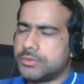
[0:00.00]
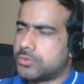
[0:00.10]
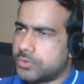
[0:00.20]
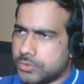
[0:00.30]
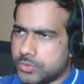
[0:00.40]
You
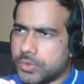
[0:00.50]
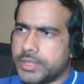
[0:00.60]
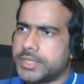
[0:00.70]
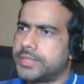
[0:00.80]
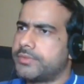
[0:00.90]
could do
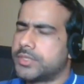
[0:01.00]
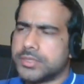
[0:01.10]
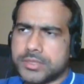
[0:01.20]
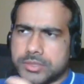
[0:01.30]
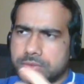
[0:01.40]
qualitative
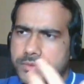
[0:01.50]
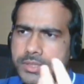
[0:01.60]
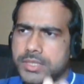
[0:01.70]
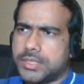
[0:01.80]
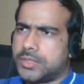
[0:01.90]
research, you know,
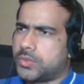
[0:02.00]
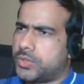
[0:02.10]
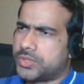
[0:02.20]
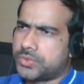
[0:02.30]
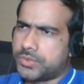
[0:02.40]

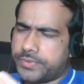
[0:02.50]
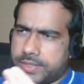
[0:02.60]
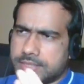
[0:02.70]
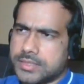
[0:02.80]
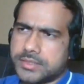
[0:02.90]
going through the
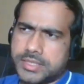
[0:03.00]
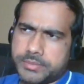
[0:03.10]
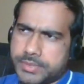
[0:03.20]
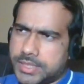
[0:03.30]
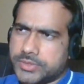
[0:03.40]
financial
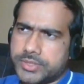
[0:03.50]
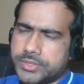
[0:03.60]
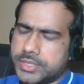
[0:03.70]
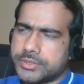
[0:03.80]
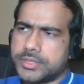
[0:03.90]
statement,
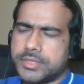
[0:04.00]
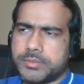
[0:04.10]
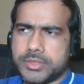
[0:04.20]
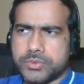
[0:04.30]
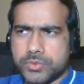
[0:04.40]
etc.,
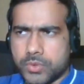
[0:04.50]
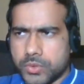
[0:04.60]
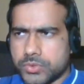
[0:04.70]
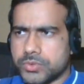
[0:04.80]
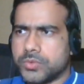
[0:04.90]
etc., but you could
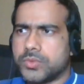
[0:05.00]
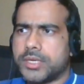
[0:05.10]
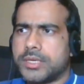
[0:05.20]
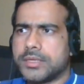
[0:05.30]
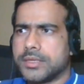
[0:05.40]
also
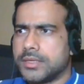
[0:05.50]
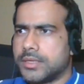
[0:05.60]
look at